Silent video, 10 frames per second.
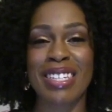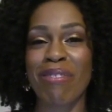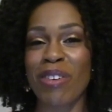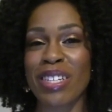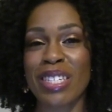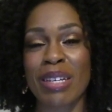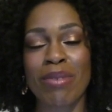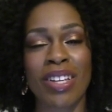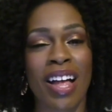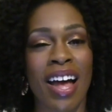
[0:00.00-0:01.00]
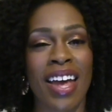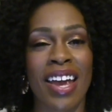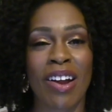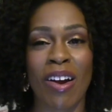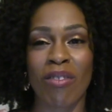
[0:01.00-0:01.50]
different stimuli
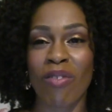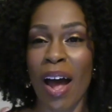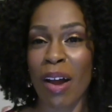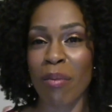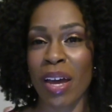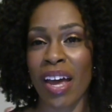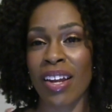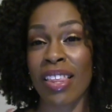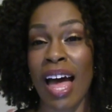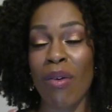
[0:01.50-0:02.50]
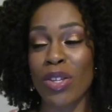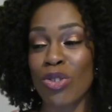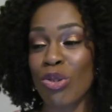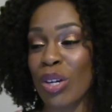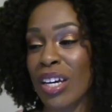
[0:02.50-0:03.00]
in our environment and allow it to